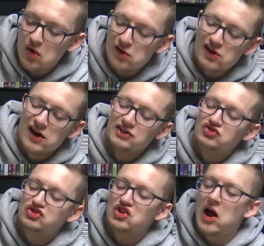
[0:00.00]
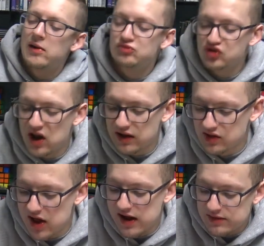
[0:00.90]
going on in Snapchat
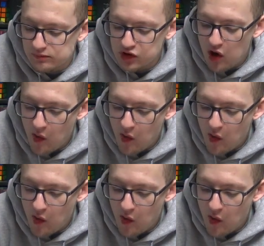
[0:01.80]
land.